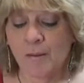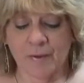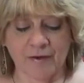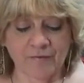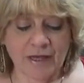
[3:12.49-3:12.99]

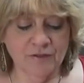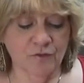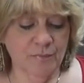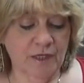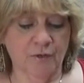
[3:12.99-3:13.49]
but I've got
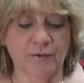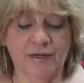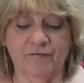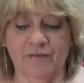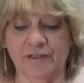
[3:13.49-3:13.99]
so many
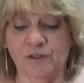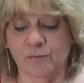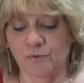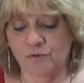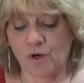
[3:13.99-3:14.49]
green
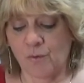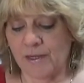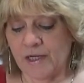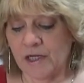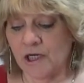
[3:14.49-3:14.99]
vegetables
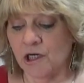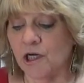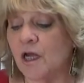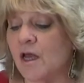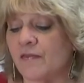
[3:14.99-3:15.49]
going in here